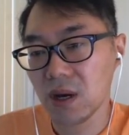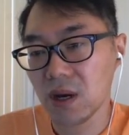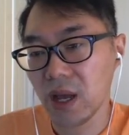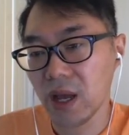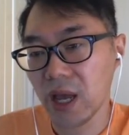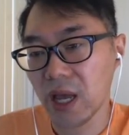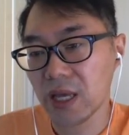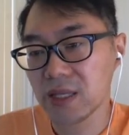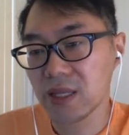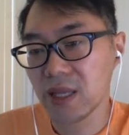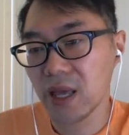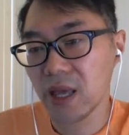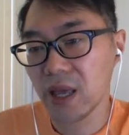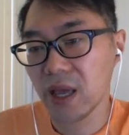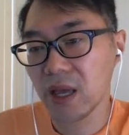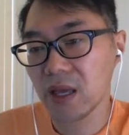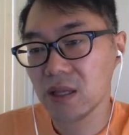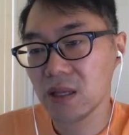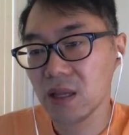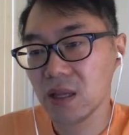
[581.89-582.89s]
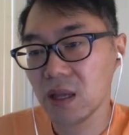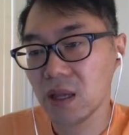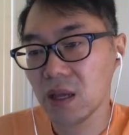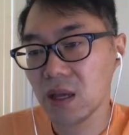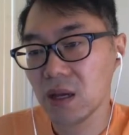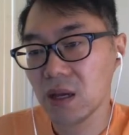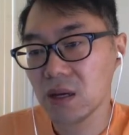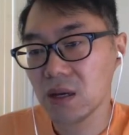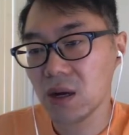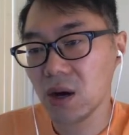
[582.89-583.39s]
and then
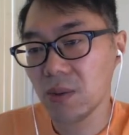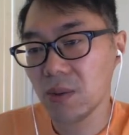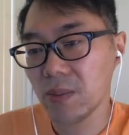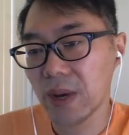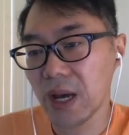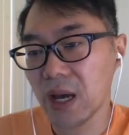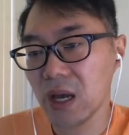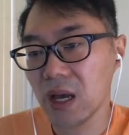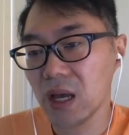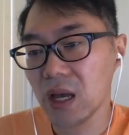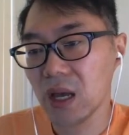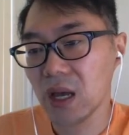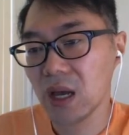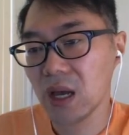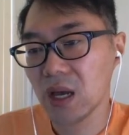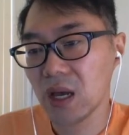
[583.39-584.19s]
comma,